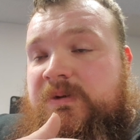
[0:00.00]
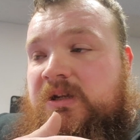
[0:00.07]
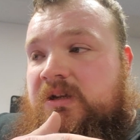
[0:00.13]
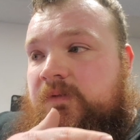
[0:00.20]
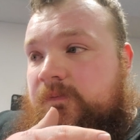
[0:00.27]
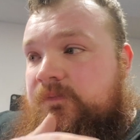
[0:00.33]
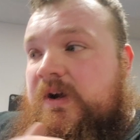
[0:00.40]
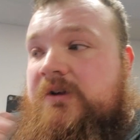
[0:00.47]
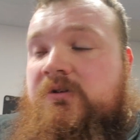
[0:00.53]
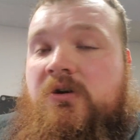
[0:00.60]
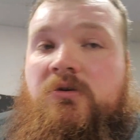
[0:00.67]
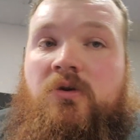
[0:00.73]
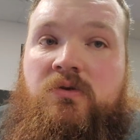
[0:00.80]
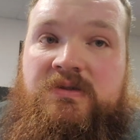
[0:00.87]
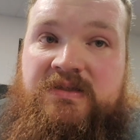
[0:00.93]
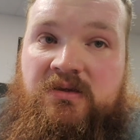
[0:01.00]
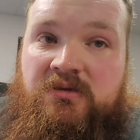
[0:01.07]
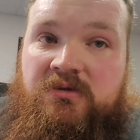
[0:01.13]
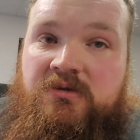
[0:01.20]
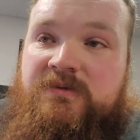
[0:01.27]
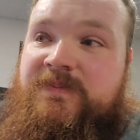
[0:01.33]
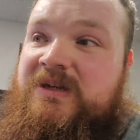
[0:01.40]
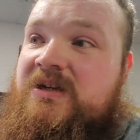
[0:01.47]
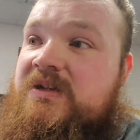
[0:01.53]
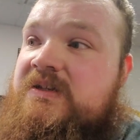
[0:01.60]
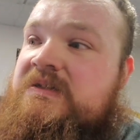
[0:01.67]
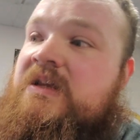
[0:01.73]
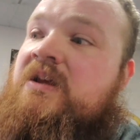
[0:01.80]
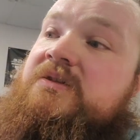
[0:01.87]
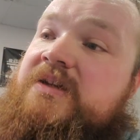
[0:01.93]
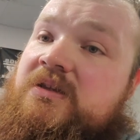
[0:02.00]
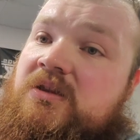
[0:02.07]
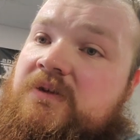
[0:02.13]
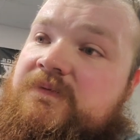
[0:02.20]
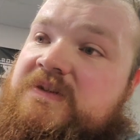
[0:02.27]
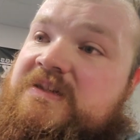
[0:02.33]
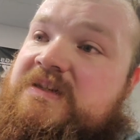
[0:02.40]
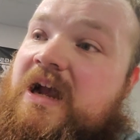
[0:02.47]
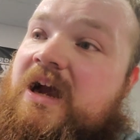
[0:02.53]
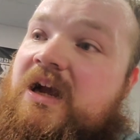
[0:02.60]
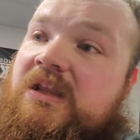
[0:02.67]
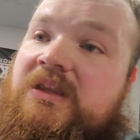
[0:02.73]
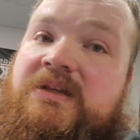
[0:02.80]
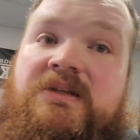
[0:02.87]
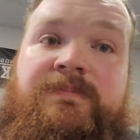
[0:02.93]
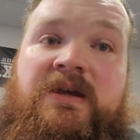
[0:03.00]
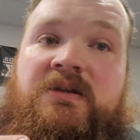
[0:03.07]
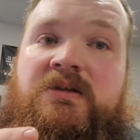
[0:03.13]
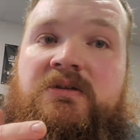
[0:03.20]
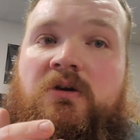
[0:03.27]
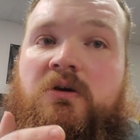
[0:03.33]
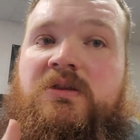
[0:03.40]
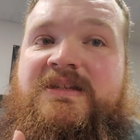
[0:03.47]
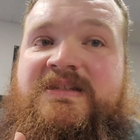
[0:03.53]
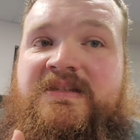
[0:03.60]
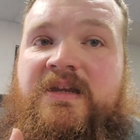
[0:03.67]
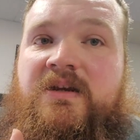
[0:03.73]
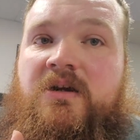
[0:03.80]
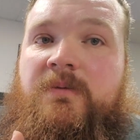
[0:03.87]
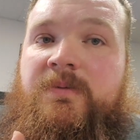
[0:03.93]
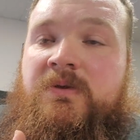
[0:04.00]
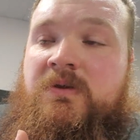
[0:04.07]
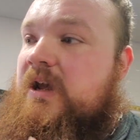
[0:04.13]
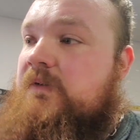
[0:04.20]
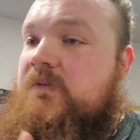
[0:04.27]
be firing on all cylinders because deadlift is highly dependent on the setup.